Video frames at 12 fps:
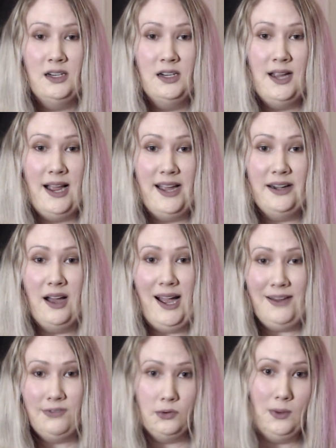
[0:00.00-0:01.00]
And I,
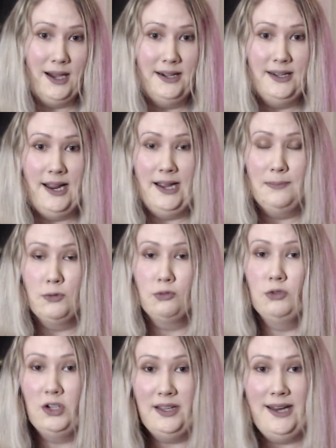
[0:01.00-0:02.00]
for one, am
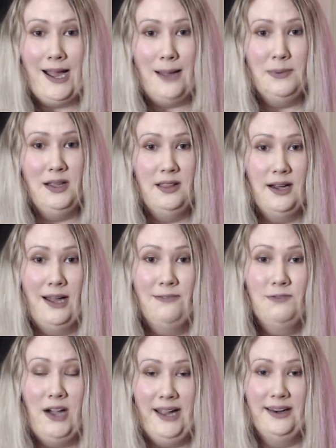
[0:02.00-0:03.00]
really happy that I'm
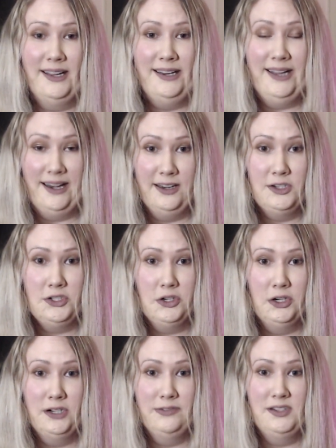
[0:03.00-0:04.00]
finally getting to
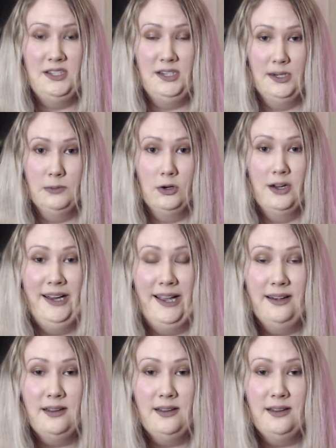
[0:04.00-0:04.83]
go to the cinema again,